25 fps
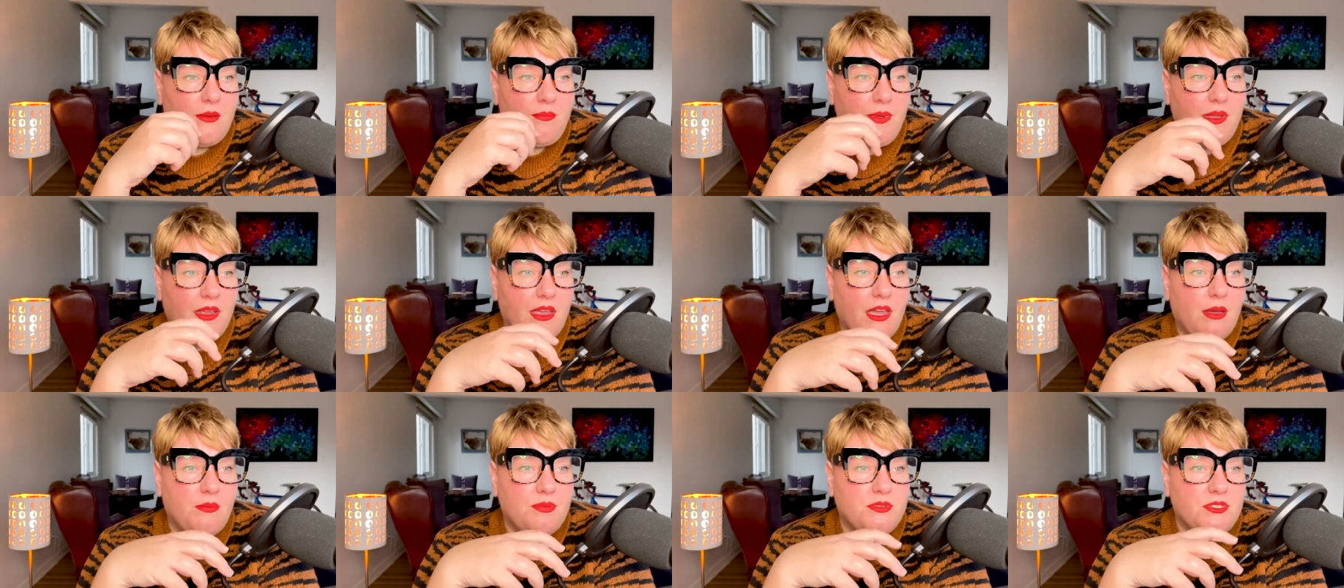
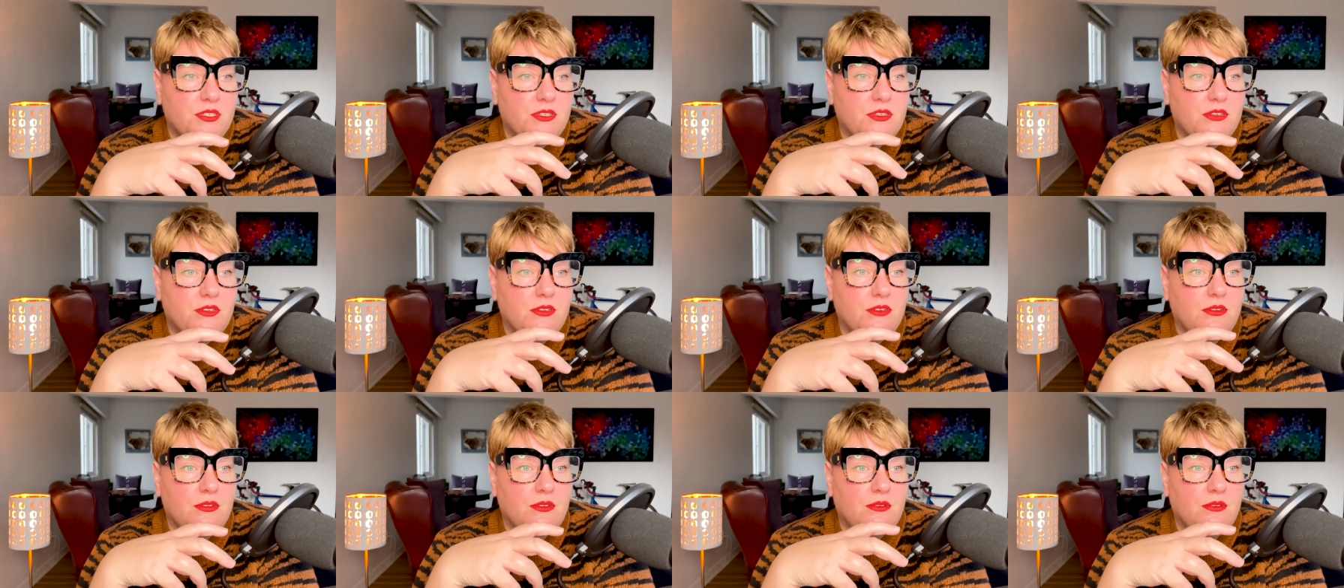being able
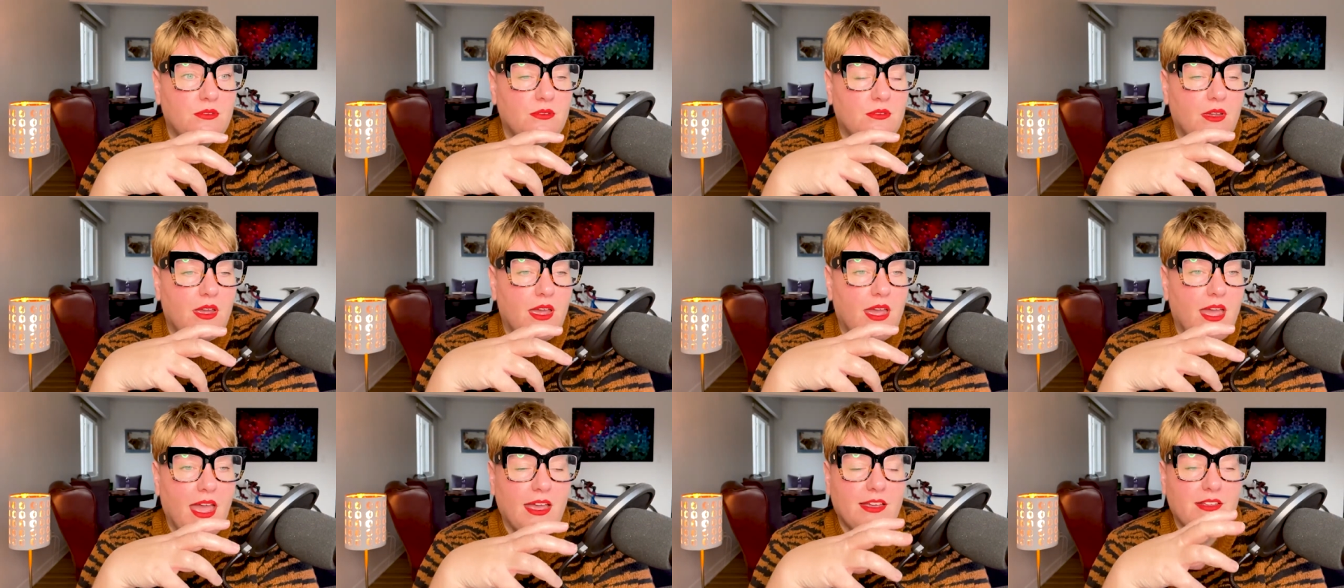to
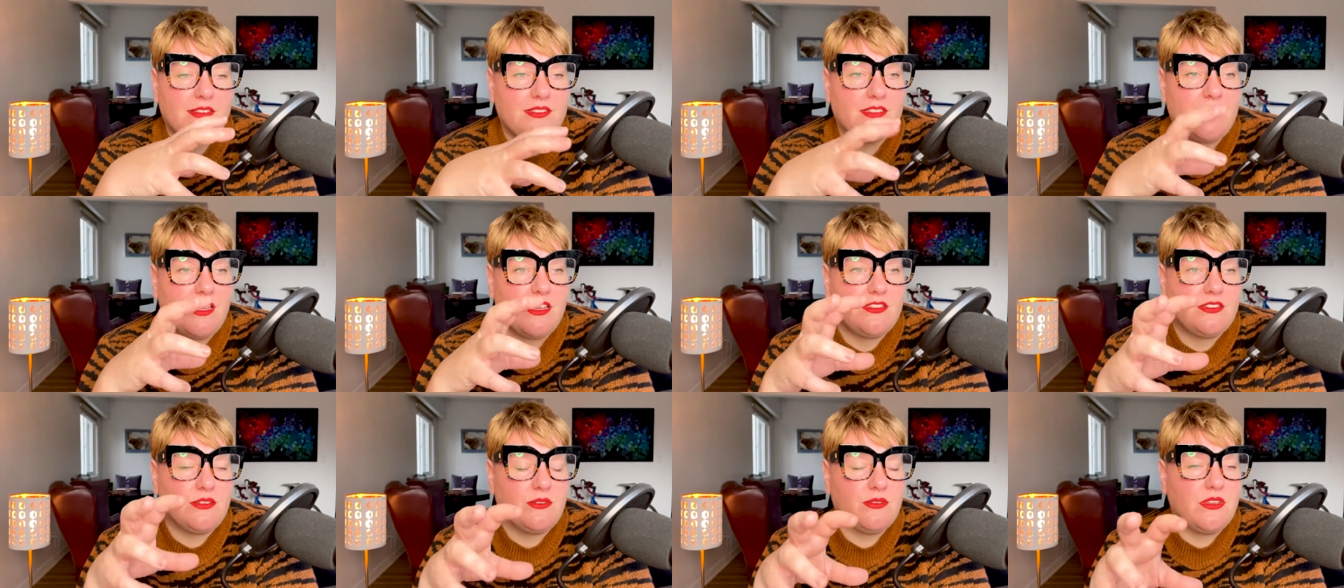
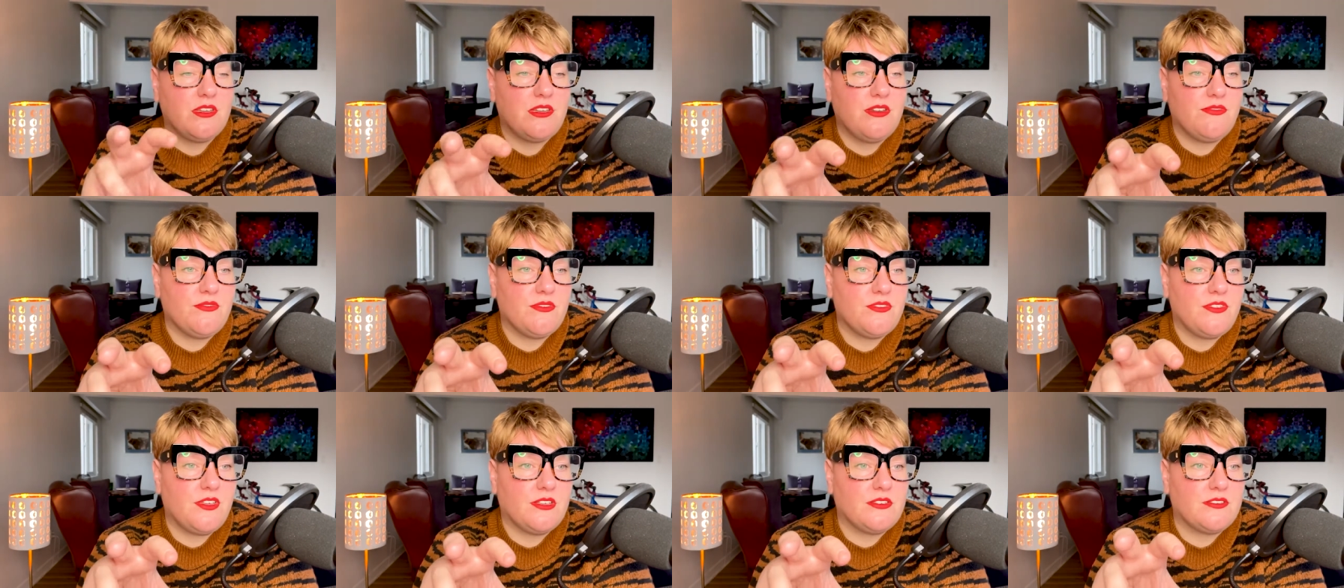access all the
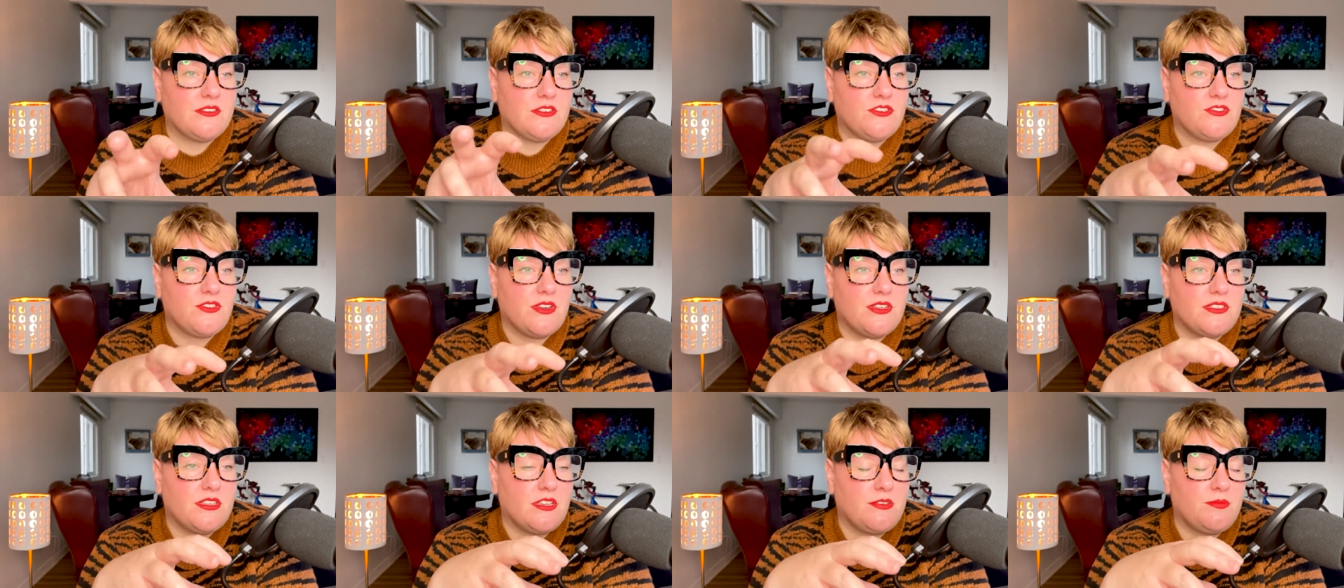different things that
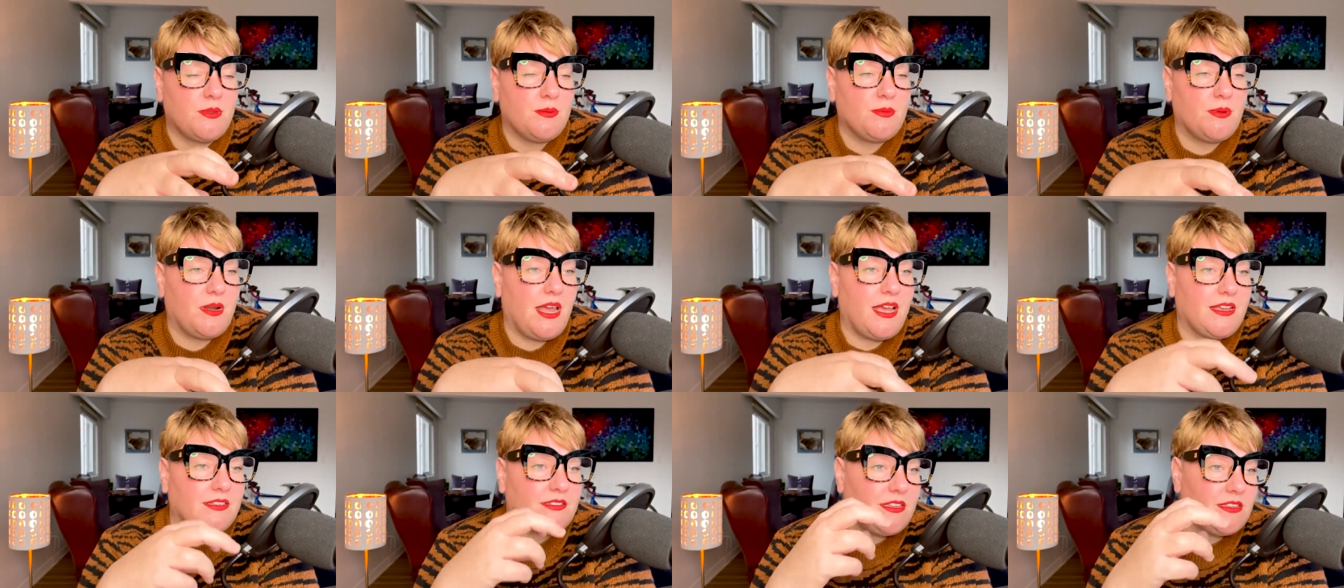straight sized
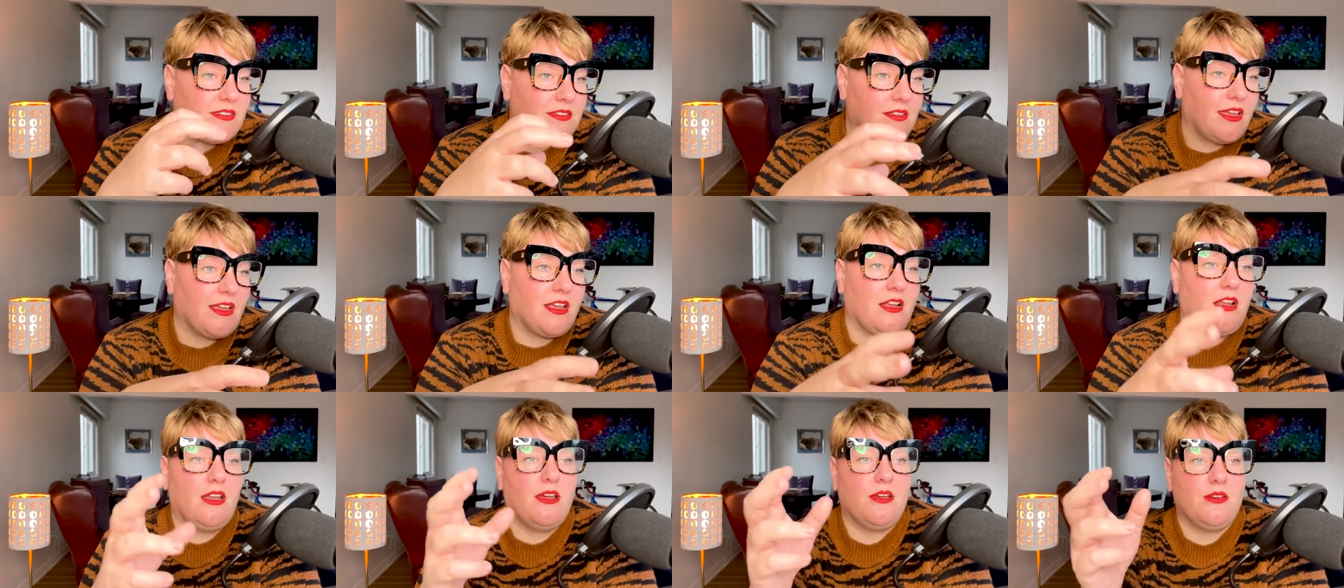people access
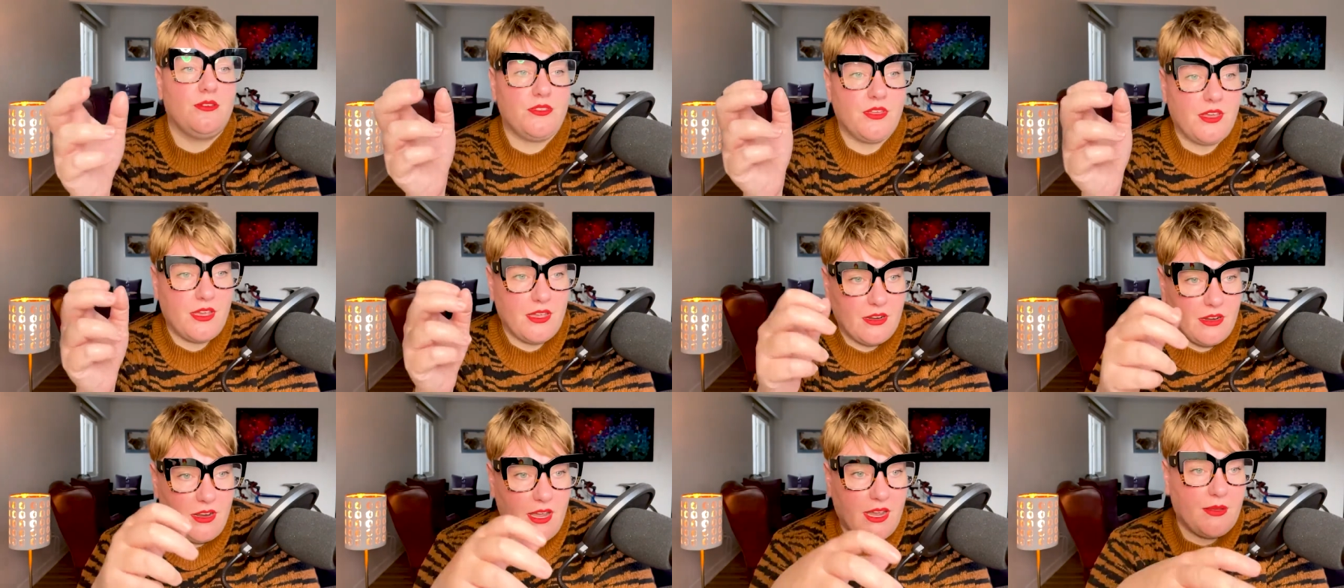like
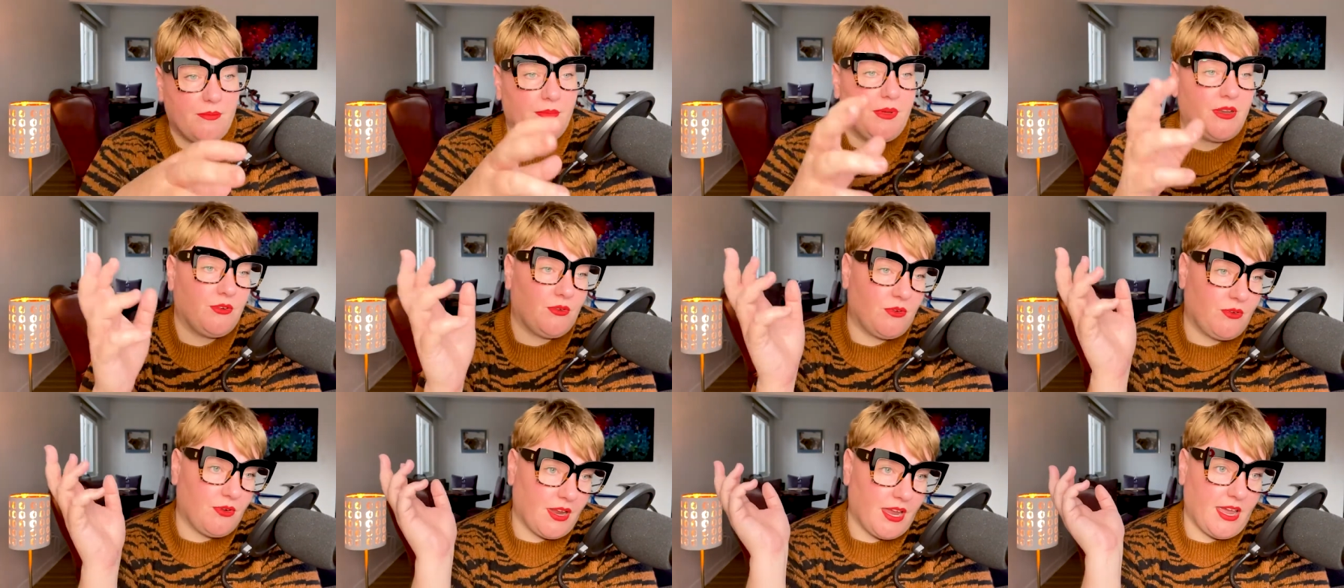clothing like
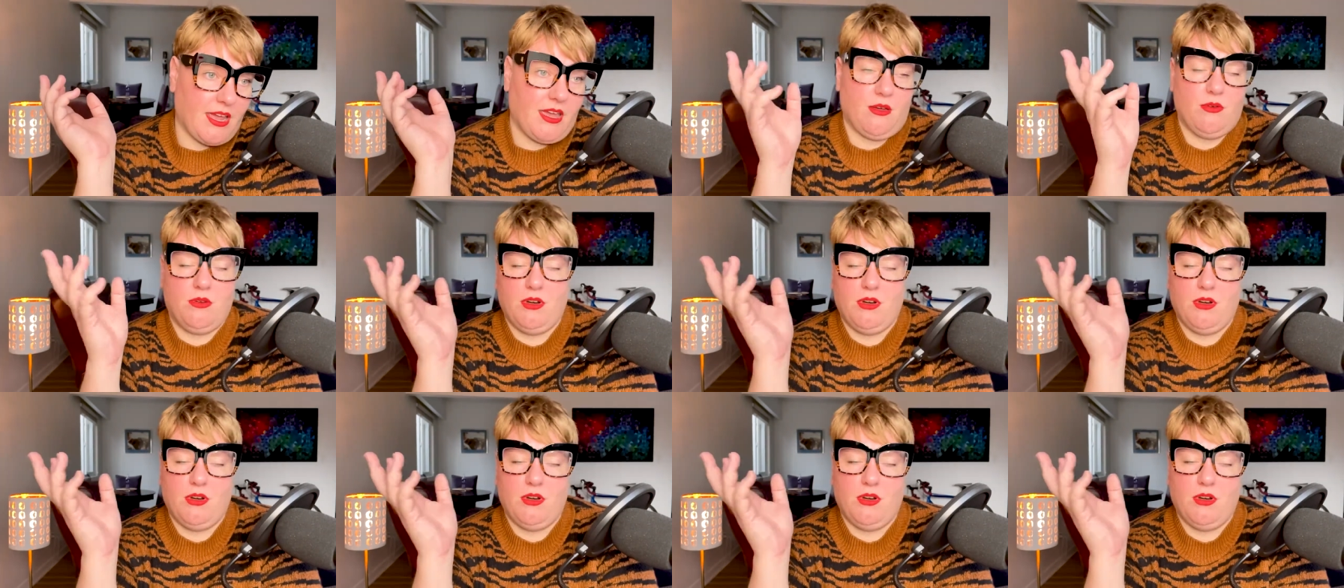medical care